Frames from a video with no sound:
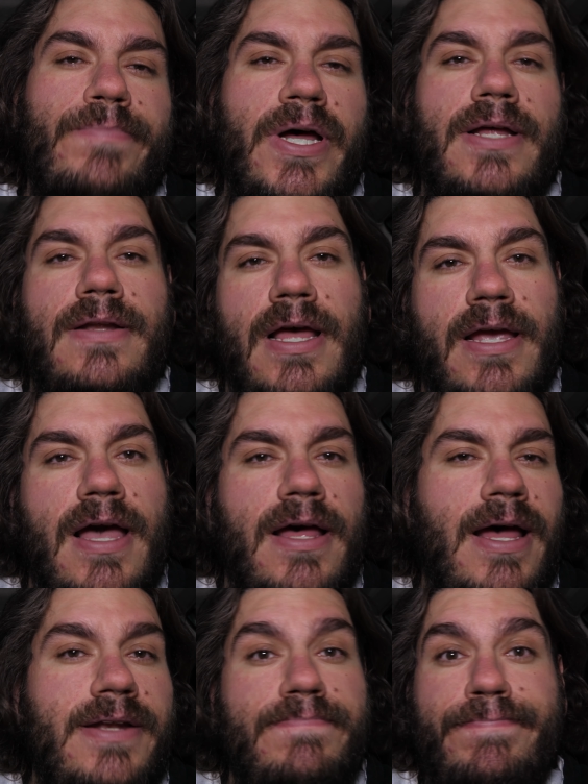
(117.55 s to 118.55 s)
but
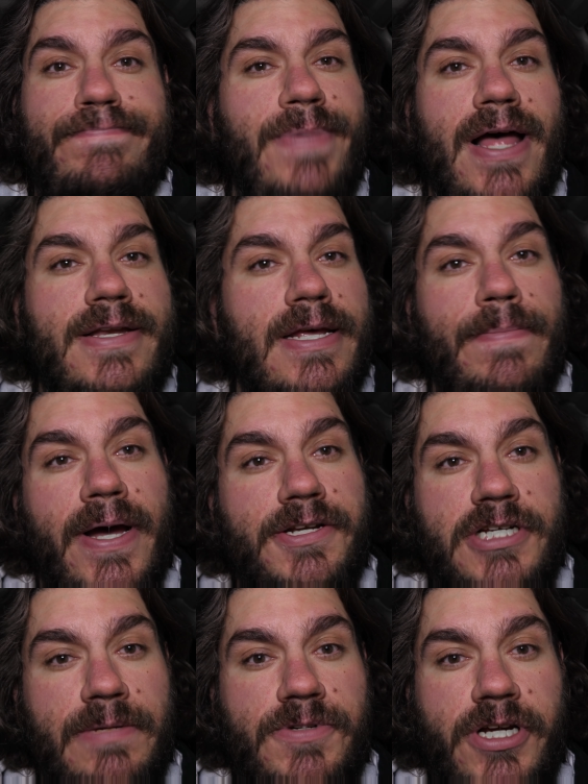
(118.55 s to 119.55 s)
I, I, I did buy
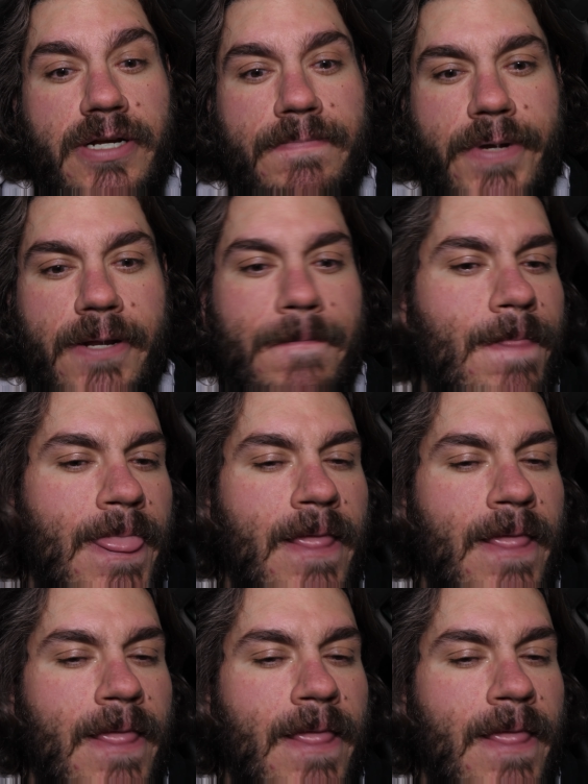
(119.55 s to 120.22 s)
cheap shit, but